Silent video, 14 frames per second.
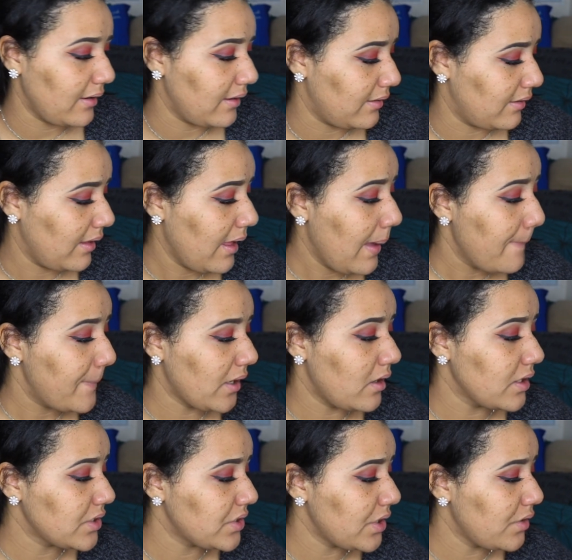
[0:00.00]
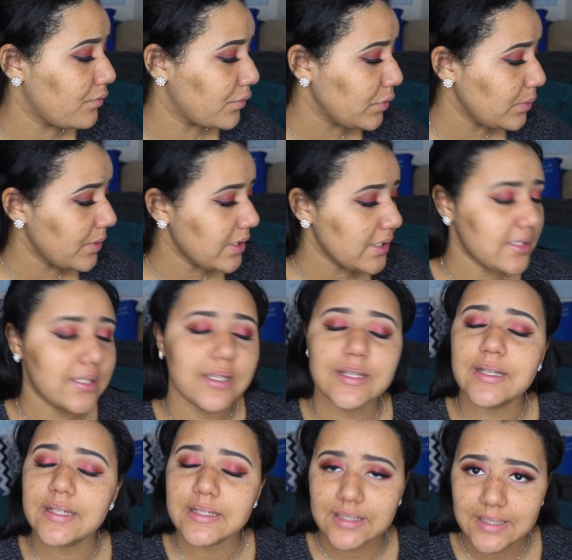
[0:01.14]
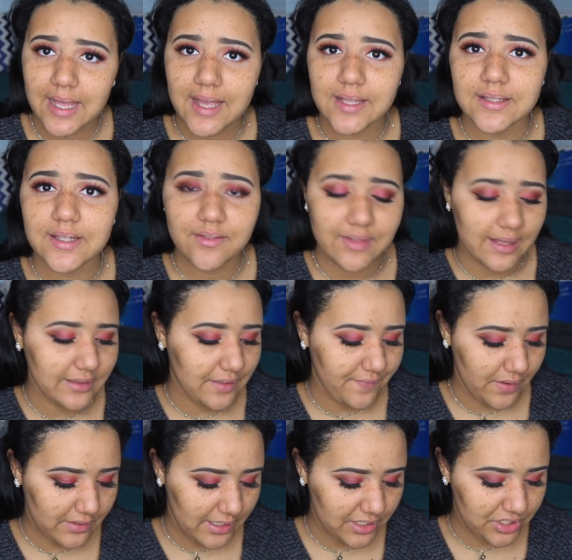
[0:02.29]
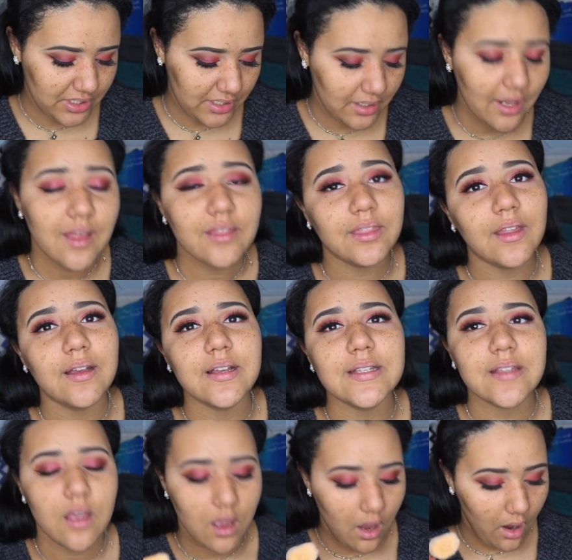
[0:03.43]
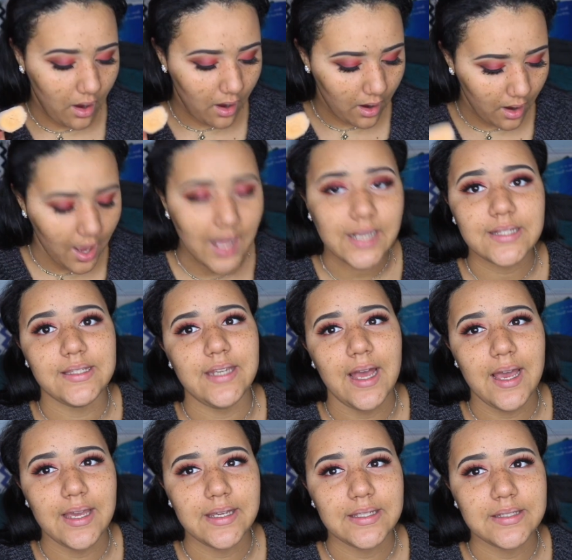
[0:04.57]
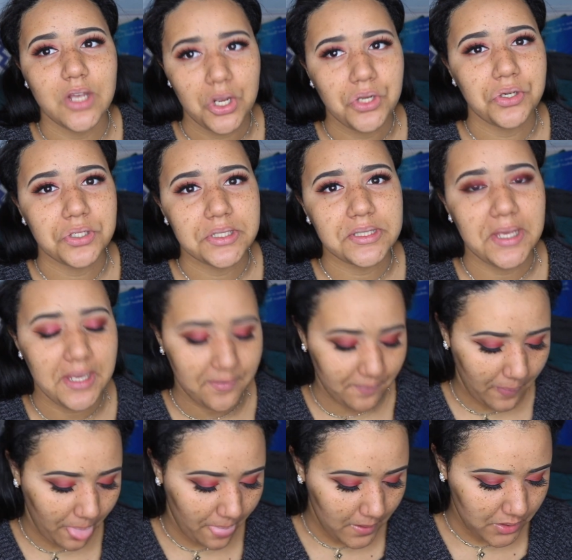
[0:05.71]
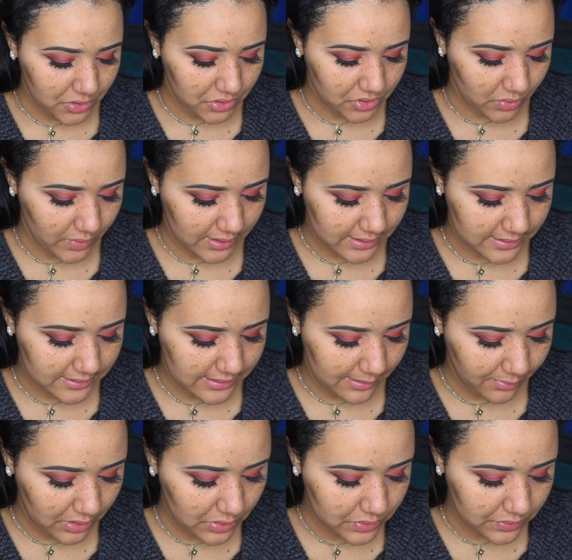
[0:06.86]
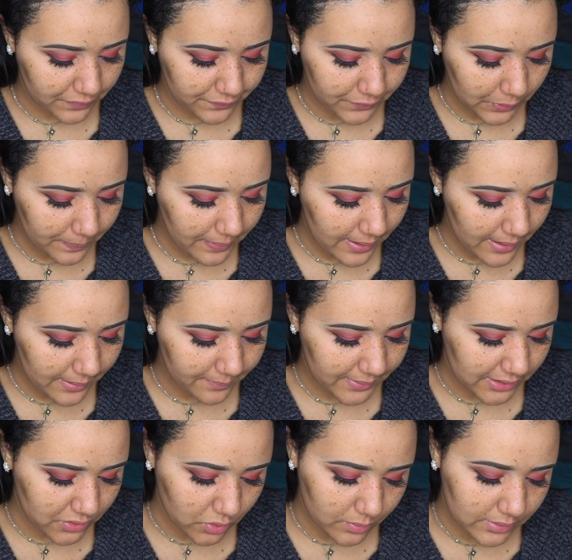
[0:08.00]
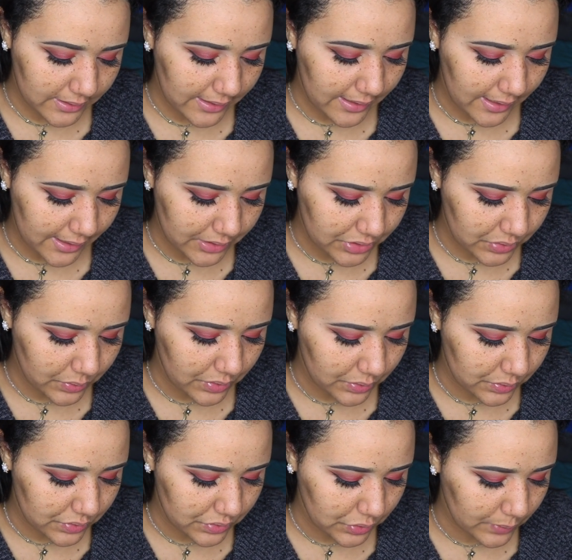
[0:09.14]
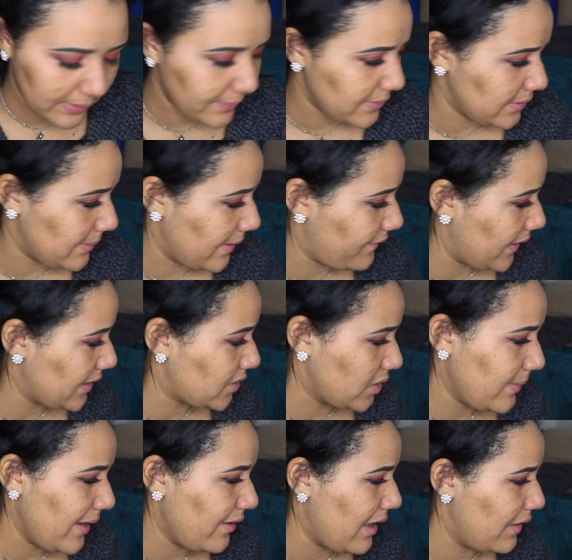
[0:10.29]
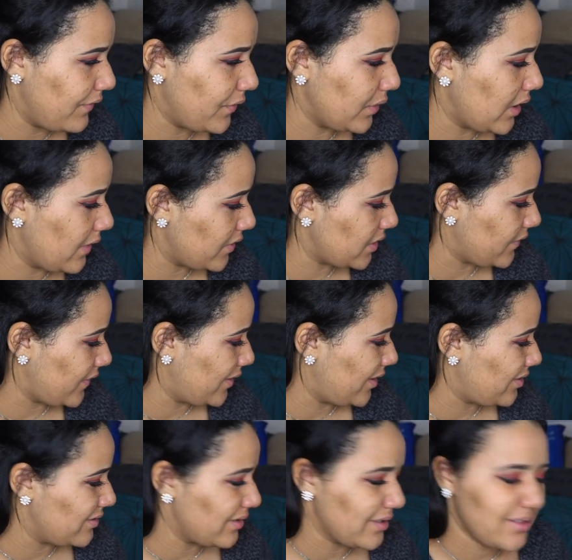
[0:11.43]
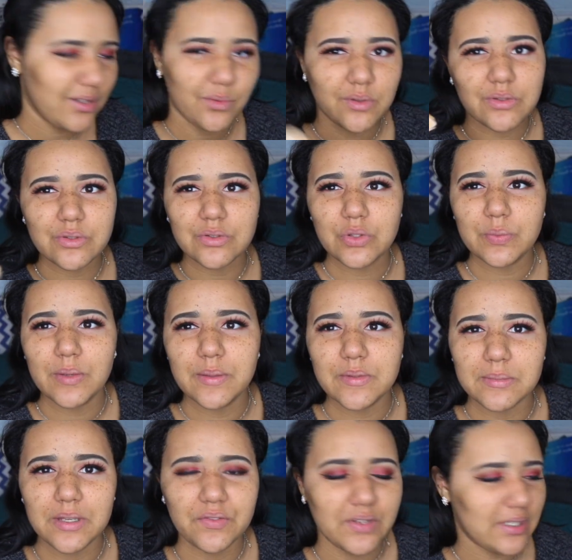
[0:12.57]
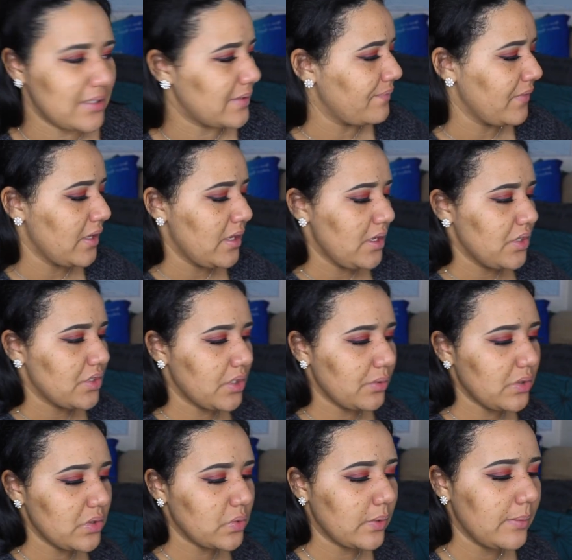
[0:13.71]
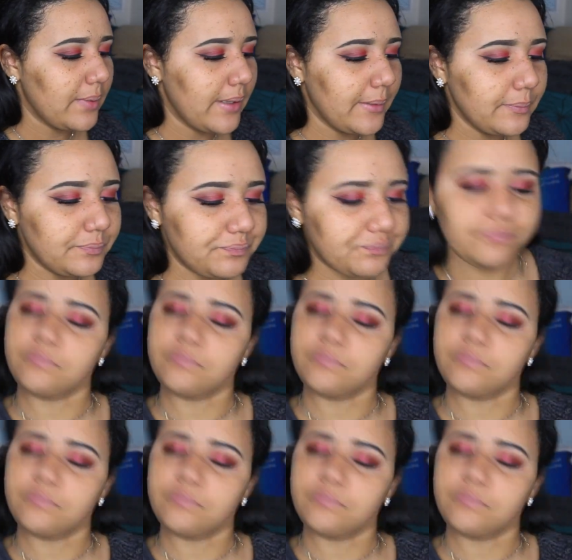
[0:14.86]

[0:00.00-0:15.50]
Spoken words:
y'all. But also, rumors says that the foundation does oxidize on your skin. So we're gonna see. I'm gonna use a full pump because normally I do use 2 pumps on my face. No matter how full coverage the foundation says, I always use 2 pumps on my face. So I'm gonna use 1 pump